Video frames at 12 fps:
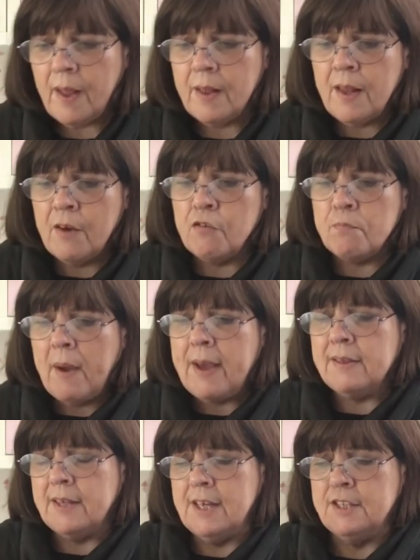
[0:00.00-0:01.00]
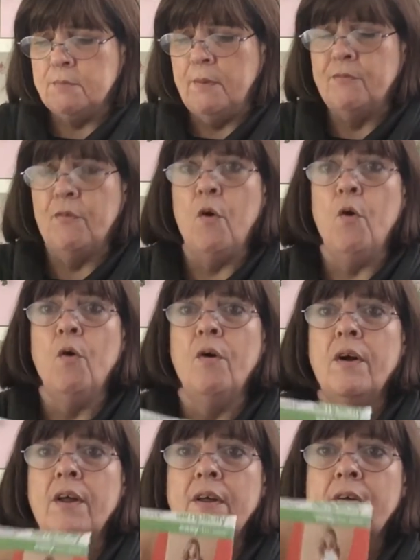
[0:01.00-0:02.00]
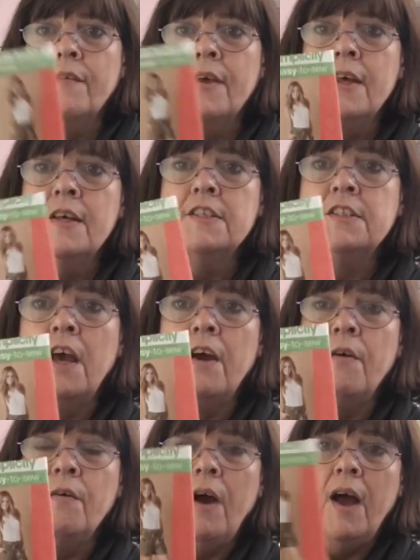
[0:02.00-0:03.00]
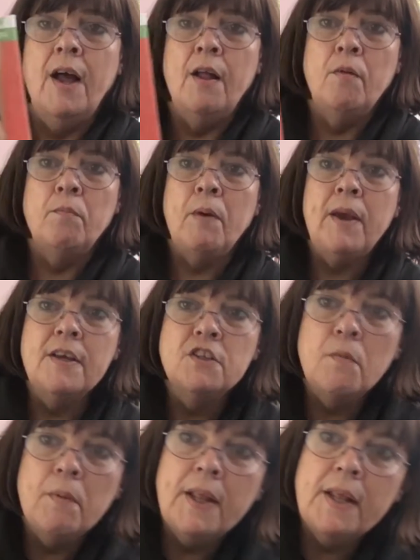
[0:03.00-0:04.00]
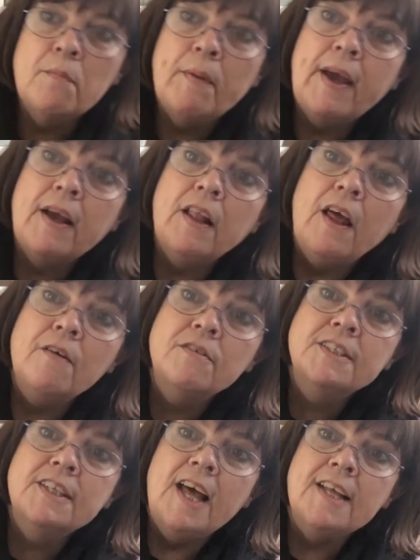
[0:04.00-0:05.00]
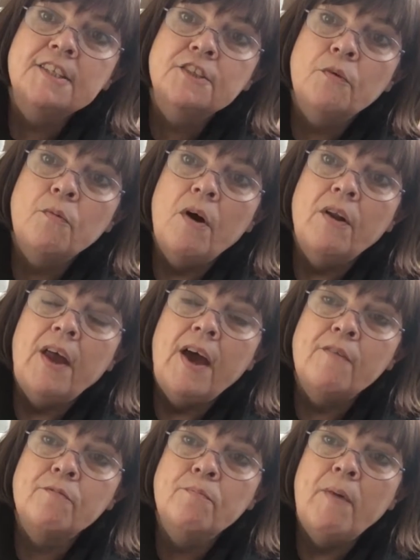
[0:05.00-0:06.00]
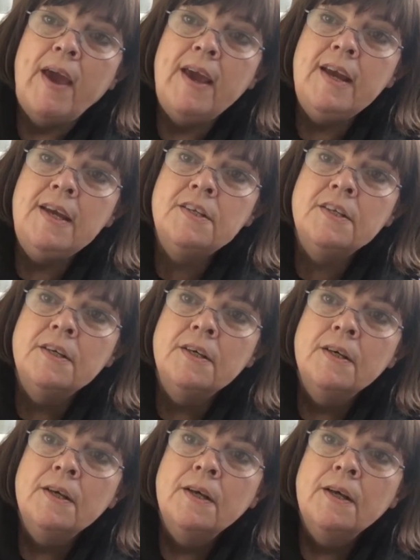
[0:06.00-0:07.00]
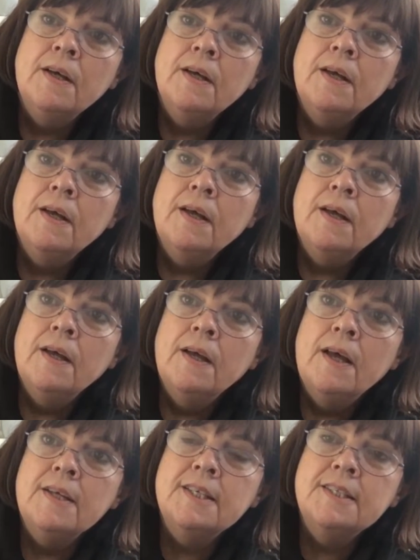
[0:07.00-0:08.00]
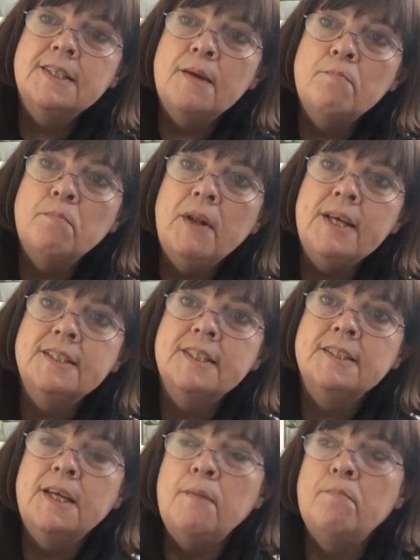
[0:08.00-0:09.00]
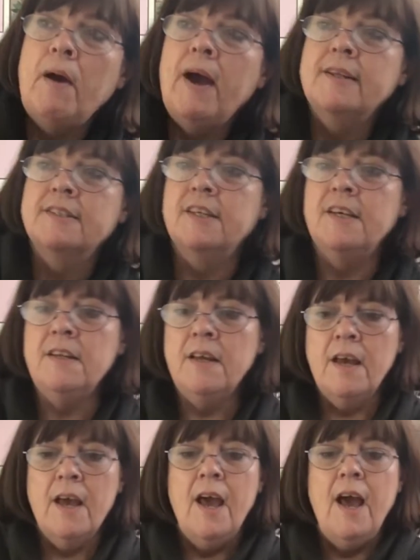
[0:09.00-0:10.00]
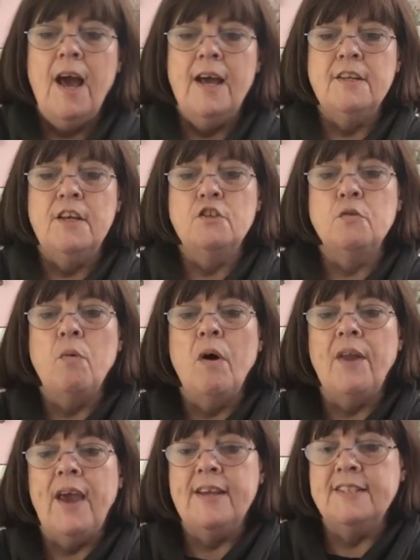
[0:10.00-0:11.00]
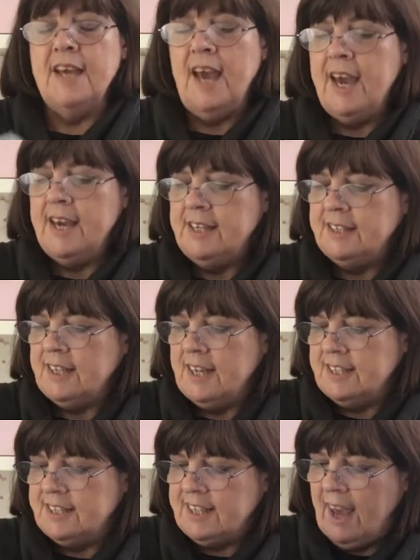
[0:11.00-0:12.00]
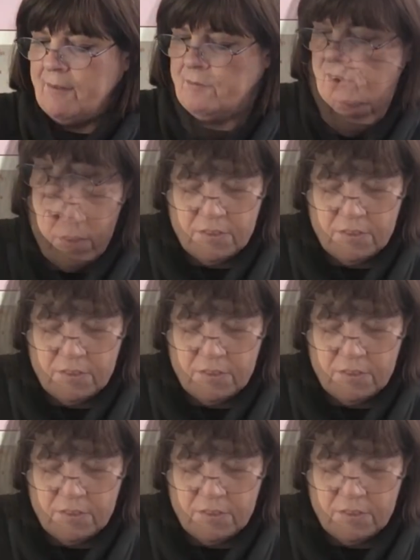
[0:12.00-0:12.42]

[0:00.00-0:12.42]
Now I've made these before, so I'll bring it up a little bit close. That's the one I've made. It's a simplicity pattern and it's 1887.